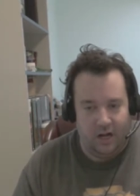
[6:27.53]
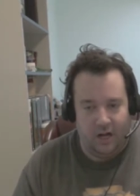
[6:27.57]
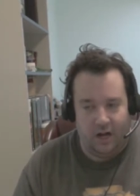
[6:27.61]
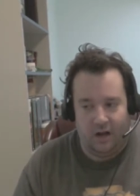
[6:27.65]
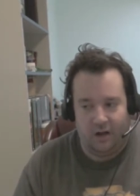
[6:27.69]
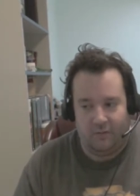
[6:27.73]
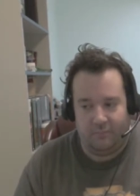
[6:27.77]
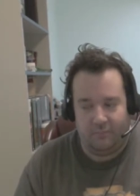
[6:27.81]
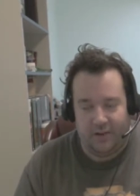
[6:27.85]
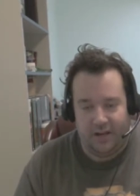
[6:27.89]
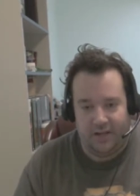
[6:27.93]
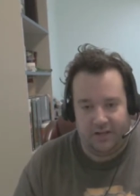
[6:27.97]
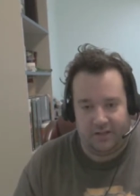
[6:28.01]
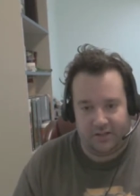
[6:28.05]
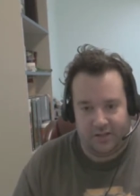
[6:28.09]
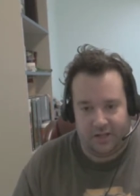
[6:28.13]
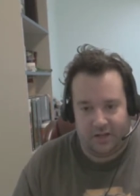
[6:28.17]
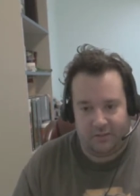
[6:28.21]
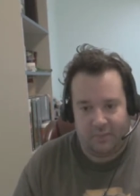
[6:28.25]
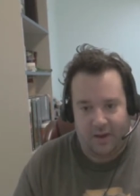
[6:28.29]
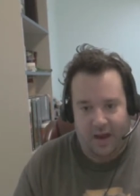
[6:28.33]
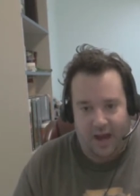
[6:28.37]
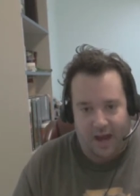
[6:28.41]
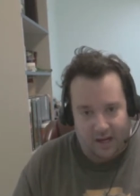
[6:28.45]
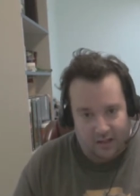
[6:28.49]
basic
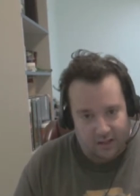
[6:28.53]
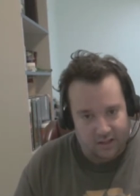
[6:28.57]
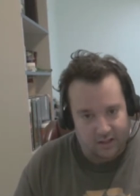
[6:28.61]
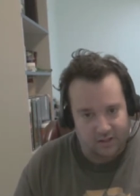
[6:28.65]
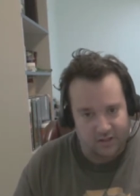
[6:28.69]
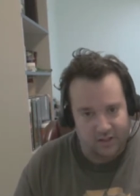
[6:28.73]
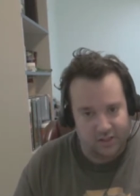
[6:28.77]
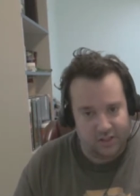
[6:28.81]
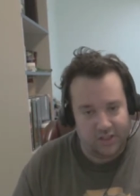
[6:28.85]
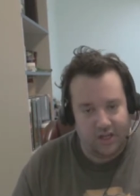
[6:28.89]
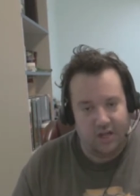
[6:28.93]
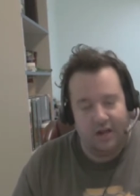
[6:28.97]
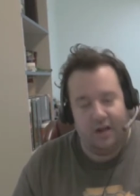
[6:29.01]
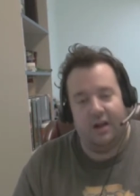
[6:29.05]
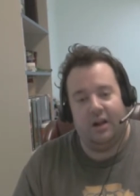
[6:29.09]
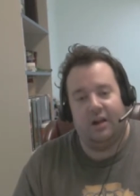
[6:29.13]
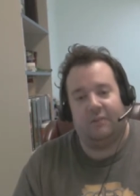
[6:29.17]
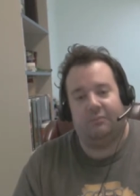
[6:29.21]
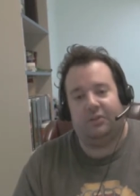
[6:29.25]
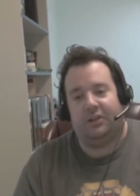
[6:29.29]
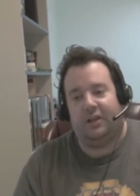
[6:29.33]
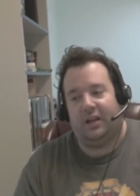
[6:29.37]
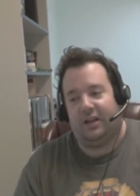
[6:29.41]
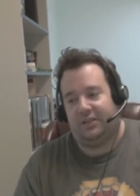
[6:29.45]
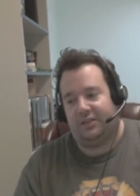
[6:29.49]
package
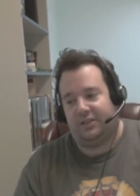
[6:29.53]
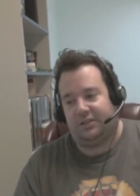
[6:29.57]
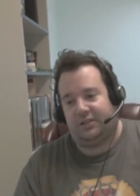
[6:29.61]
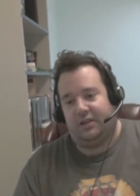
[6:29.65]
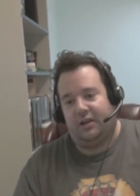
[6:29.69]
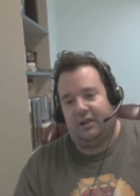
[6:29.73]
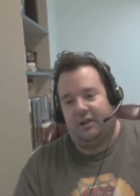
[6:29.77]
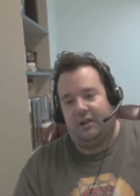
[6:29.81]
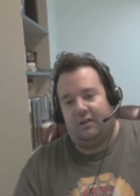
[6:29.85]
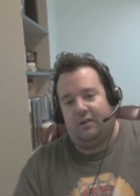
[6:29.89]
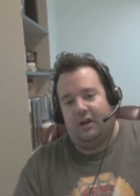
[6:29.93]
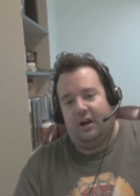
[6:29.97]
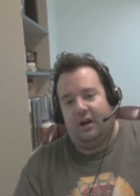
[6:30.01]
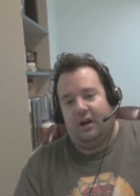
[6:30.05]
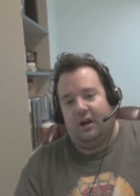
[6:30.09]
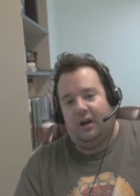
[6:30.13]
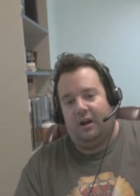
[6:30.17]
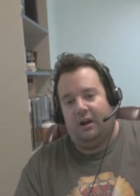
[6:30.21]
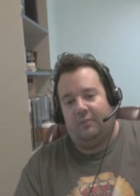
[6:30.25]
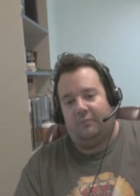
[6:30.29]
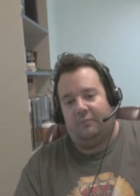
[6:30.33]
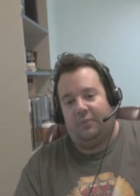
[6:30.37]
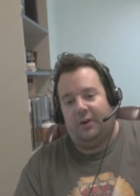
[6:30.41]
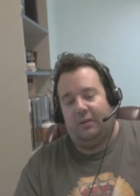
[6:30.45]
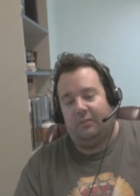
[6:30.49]
plus
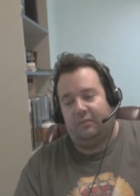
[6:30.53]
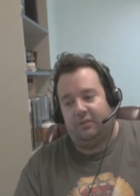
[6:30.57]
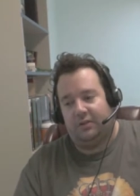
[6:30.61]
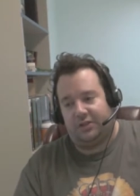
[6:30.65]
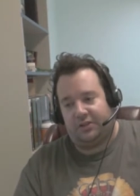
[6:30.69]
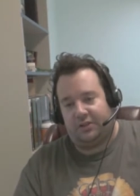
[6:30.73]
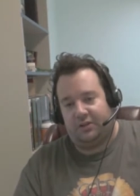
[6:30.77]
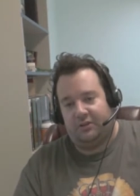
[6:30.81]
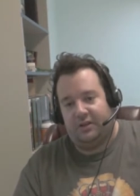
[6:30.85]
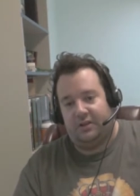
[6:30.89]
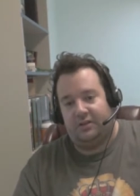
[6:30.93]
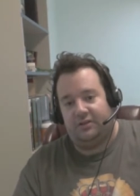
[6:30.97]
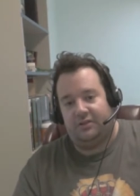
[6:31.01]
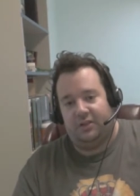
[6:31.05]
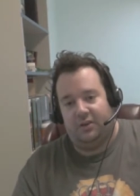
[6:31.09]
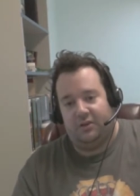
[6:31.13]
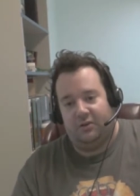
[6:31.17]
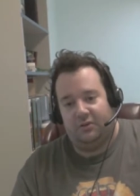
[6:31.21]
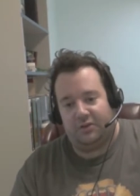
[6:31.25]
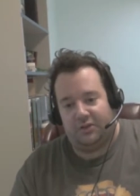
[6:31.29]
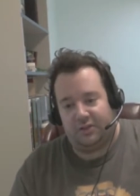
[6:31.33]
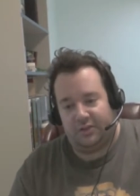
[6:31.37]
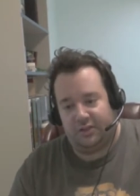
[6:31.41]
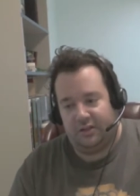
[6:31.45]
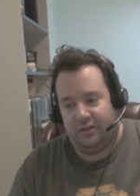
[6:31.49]

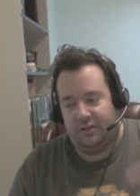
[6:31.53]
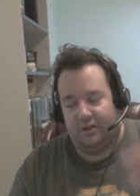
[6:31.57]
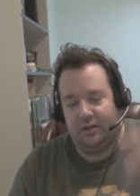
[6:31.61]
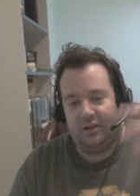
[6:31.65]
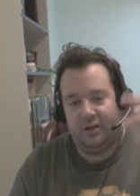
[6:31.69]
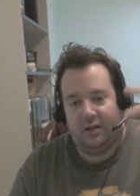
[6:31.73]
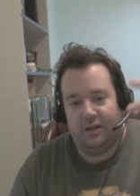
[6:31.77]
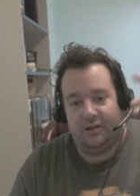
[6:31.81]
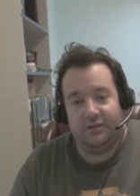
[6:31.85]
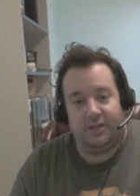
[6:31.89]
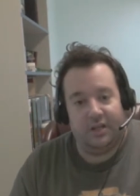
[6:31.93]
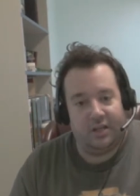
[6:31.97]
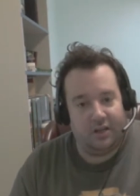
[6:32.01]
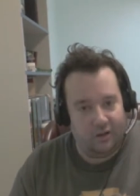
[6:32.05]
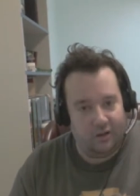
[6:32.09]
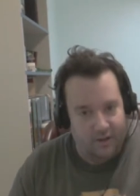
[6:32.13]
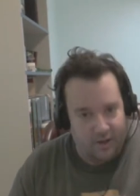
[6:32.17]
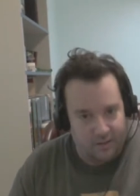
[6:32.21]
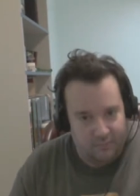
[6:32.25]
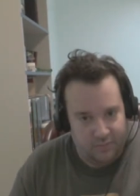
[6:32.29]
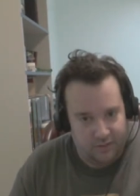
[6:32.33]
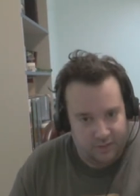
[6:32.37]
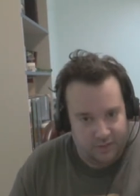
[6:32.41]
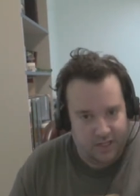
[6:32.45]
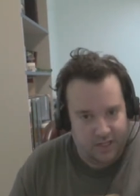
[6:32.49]
publisher-induced
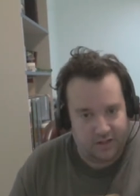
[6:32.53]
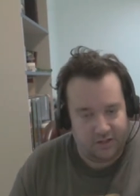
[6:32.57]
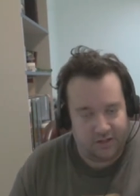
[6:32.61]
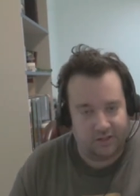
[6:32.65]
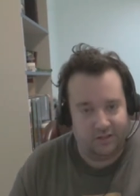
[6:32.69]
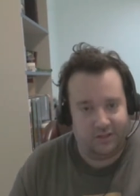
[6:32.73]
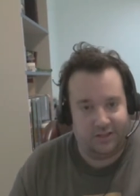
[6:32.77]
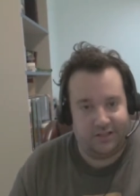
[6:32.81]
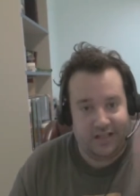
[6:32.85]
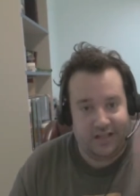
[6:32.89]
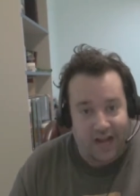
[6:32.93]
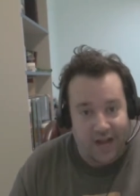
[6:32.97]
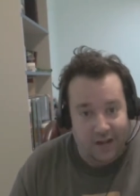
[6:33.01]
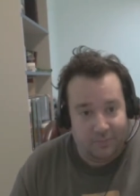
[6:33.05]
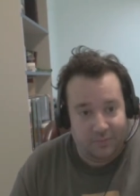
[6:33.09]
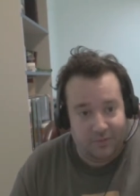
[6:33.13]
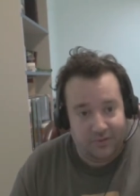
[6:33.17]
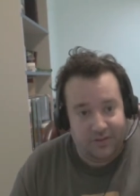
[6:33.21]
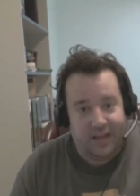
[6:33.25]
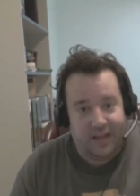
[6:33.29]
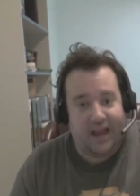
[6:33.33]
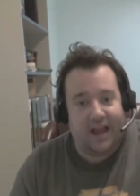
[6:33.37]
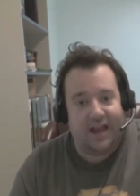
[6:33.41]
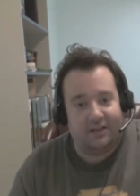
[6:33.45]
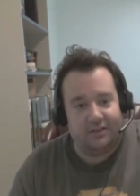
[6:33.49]
DRM potential. On top of
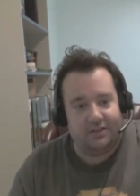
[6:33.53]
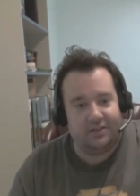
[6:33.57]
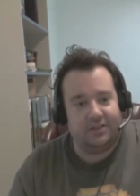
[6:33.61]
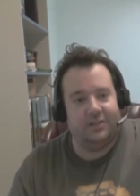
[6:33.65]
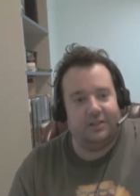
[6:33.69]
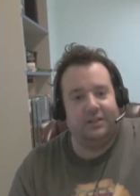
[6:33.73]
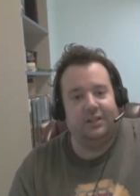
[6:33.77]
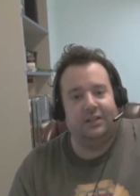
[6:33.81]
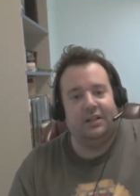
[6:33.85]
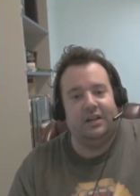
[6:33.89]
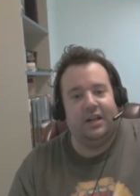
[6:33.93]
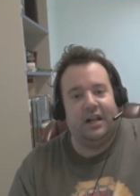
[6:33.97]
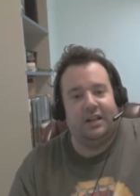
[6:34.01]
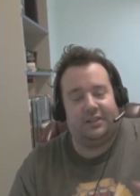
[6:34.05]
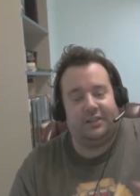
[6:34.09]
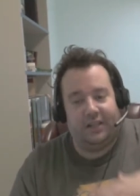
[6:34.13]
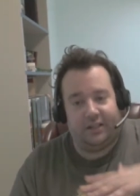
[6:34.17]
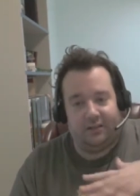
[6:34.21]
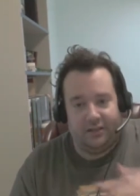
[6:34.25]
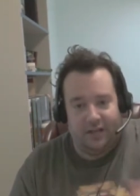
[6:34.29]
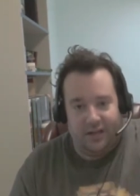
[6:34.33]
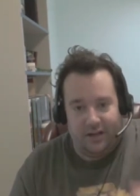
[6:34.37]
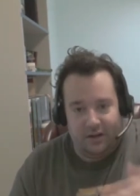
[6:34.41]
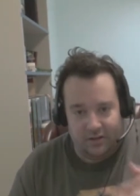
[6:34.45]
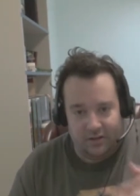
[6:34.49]
that, it's like
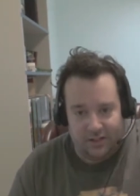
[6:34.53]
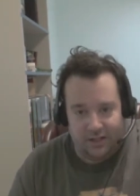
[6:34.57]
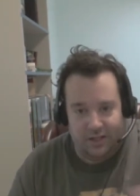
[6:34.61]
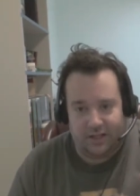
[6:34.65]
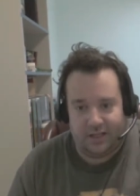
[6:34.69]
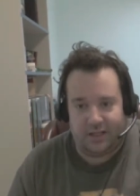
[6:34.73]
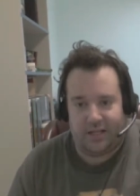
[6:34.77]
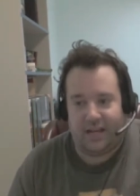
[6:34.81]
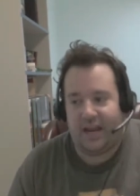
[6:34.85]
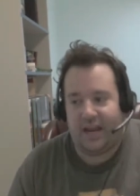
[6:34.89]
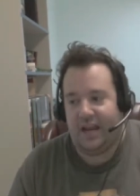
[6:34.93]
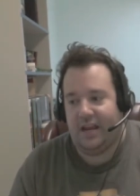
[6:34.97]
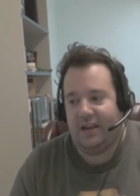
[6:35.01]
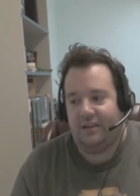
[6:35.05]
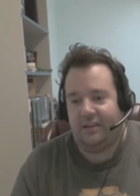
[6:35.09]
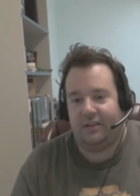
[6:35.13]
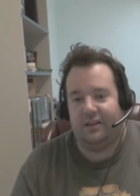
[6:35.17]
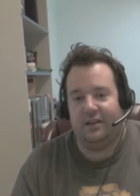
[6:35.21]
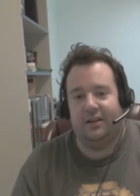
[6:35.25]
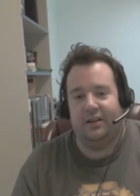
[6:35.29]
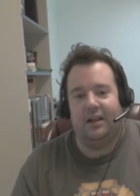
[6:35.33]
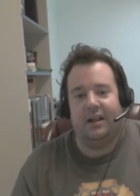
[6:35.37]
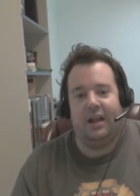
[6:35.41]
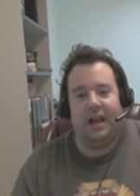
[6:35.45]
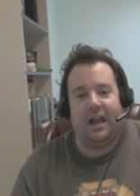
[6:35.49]
layers on a cake,
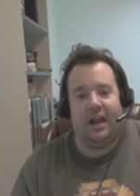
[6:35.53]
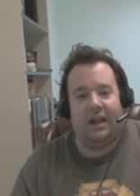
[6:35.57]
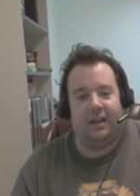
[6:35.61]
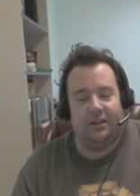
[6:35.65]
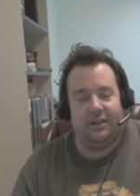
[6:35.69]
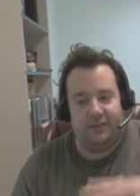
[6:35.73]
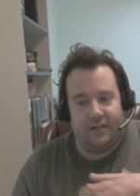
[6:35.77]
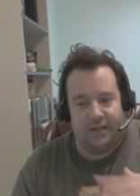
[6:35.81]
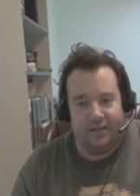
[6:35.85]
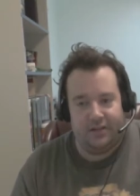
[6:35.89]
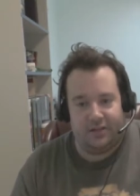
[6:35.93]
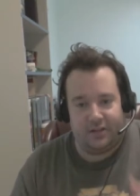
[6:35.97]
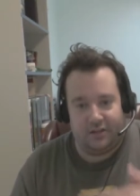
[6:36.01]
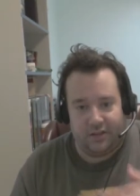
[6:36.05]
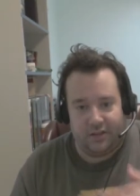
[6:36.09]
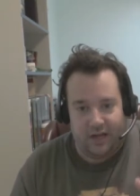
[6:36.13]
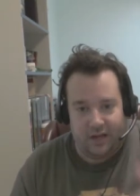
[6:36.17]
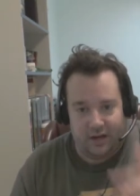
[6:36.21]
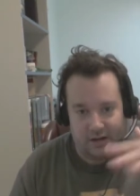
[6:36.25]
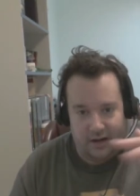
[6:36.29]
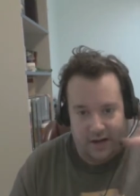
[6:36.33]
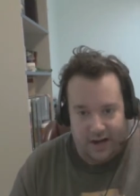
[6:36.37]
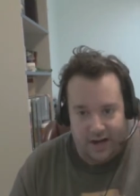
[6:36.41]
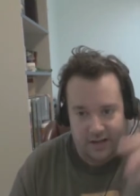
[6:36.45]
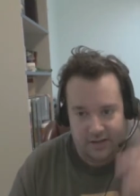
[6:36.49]
and each
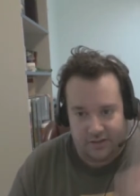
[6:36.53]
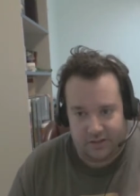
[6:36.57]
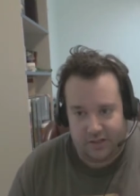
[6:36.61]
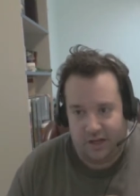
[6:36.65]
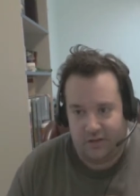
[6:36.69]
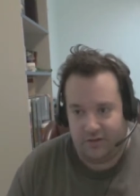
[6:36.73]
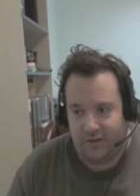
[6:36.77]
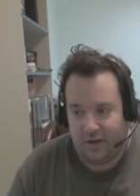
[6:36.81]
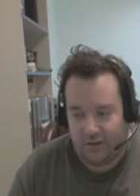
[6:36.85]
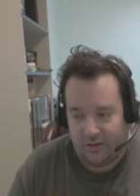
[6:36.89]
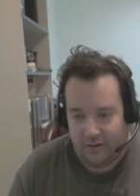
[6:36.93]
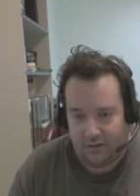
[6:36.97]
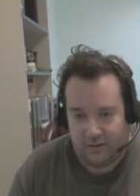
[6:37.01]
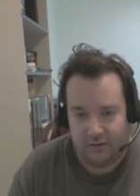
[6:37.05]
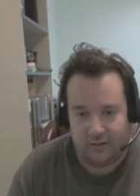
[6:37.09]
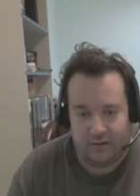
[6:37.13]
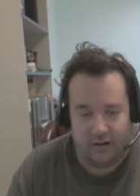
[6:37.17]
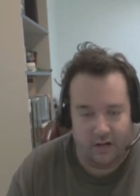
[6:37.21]
layer has another,